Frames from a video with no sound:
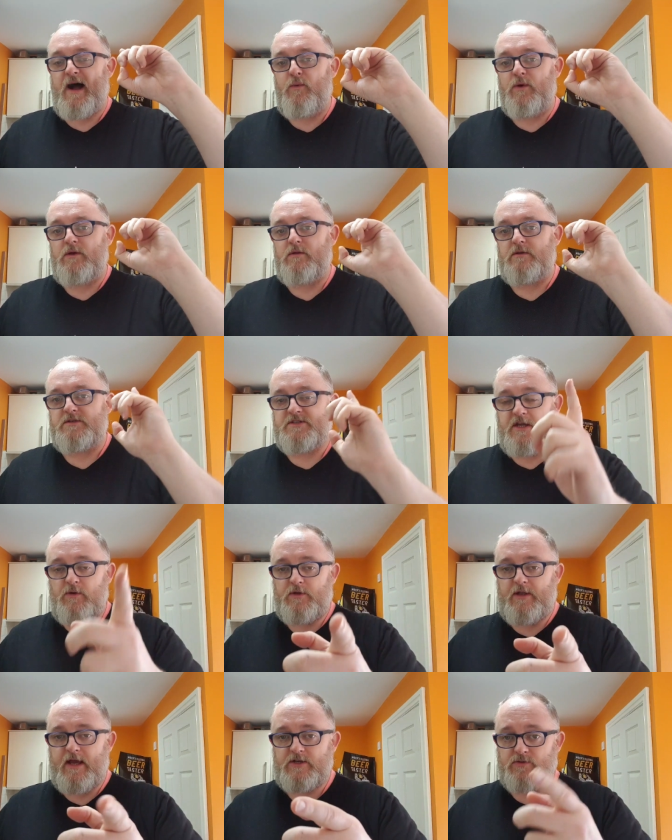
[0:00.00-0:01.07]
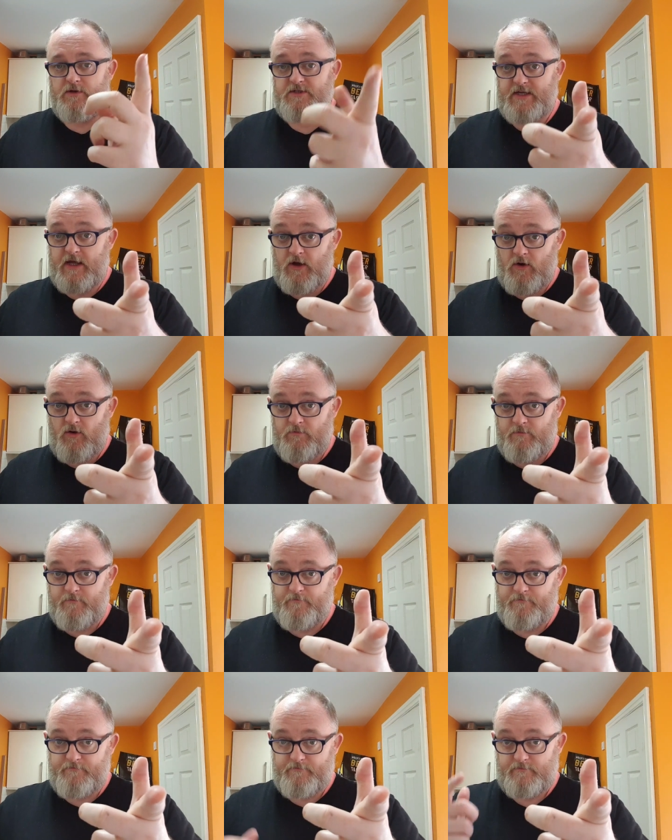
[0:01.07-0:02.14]
I will see you on the next one. Stay home.
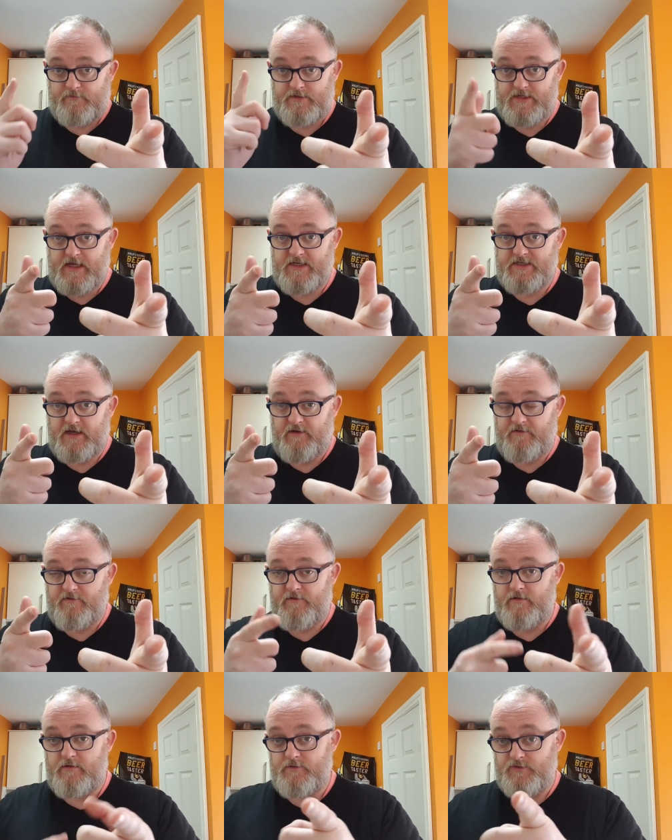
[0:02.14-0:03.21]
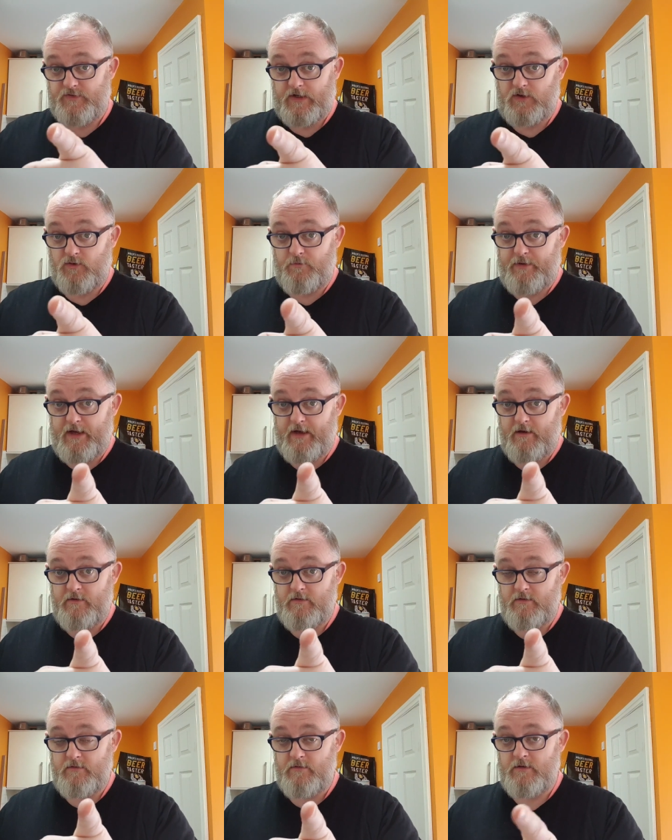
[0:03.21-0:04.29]
Stay safe. Drink good beer.
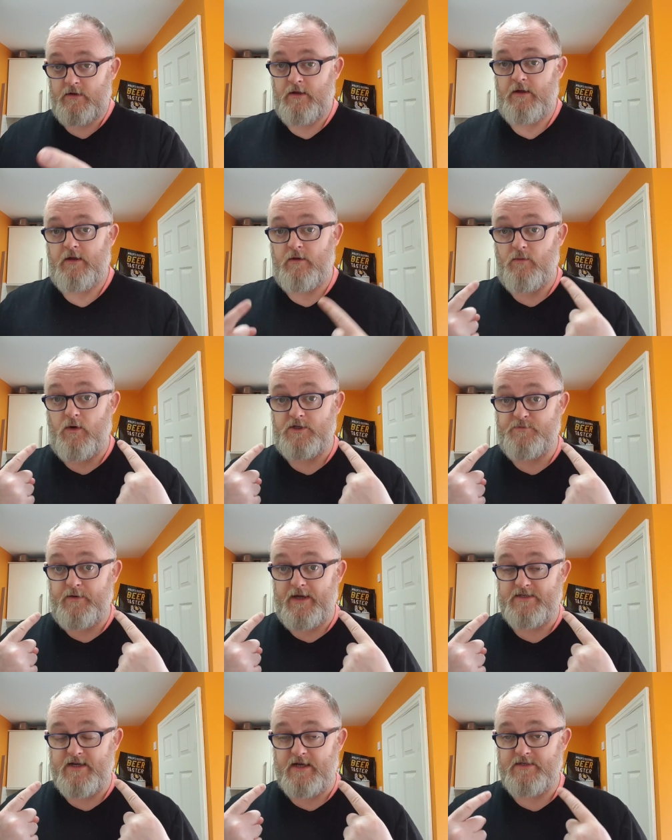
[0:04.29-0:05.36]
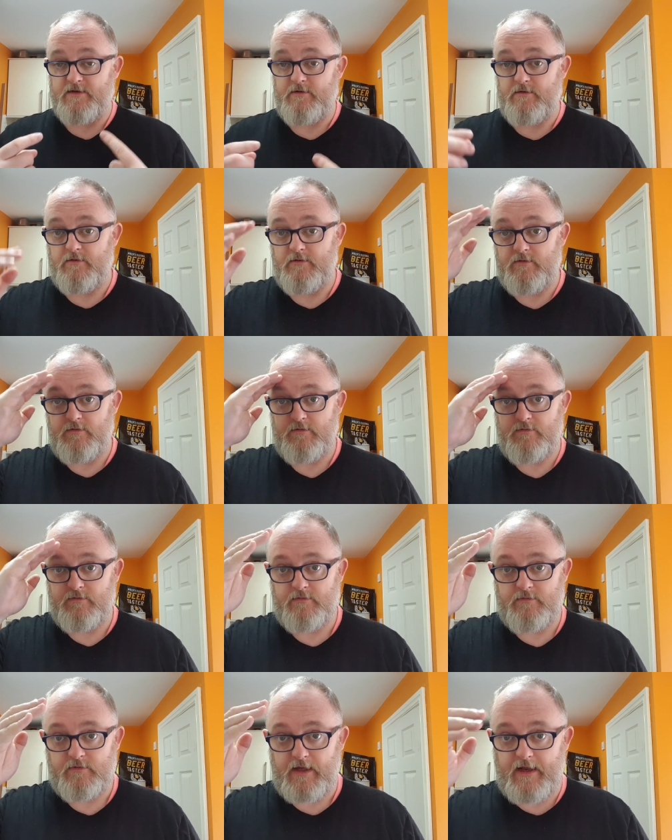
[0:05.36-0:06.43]
Watch Beer Dad.
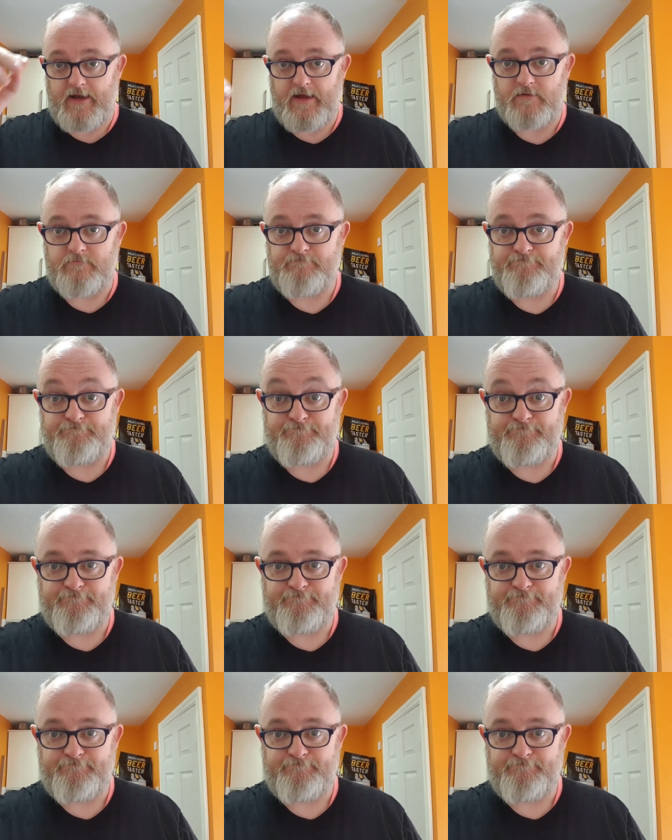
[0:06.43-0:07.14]
Hey, Leo.